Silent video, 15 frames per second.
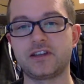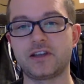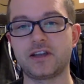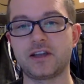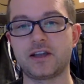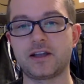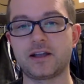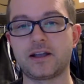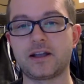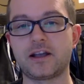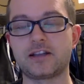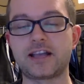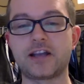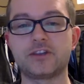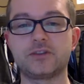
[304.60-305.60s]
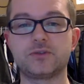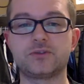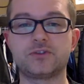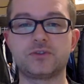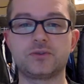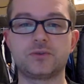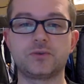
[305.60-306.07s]
allow you
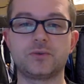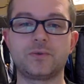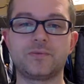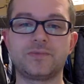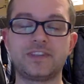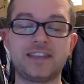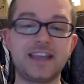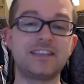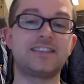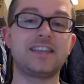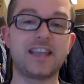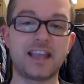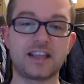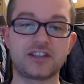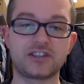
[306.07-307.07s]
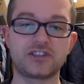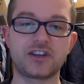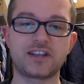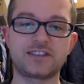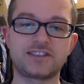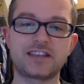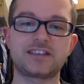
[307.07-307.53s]
to get the age
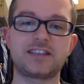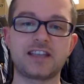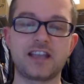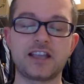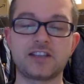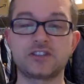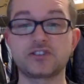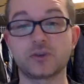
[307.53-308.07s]
and set the age.